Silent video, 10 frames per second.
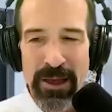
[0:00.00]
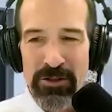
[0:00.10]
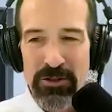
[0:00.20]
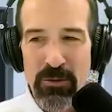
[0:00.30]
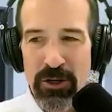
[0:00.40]

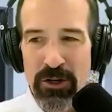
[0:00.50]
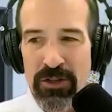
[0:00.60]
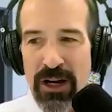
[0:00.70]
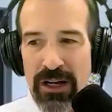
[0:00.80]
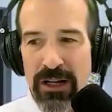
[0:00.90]
So when you're
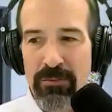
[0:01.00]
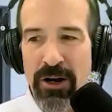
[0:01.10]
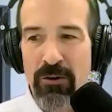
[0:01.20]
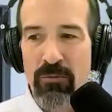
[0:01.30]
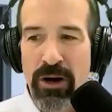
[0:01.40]
talking
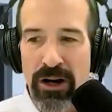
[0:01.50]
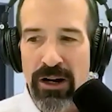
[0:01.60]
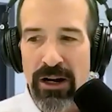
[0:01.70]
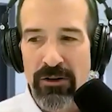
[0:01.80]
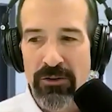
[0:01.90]
about
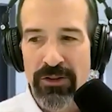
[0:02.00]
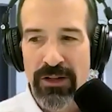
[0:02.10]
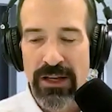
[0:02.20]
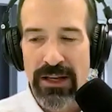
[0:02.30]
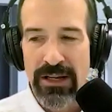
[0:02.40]
warehouse,
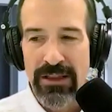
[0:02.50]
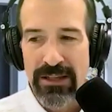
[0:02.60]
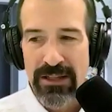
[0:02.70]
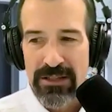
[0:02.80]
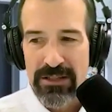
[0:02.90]
and and I
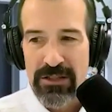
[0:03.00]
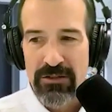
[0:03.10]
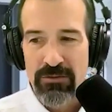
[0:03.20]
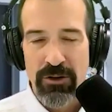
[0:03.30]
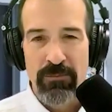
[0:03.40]
think this is
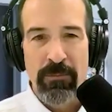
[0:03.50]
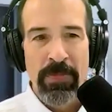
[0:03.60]
where